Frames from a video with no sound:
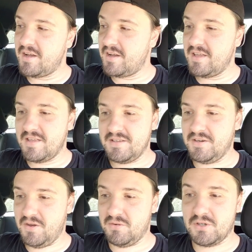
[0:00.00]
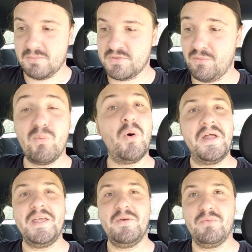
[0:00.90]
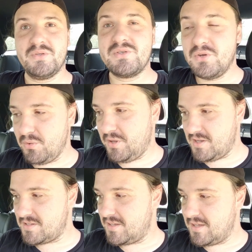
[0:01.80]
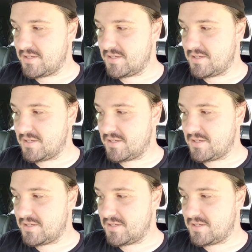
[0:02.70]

in terms of what it was doing.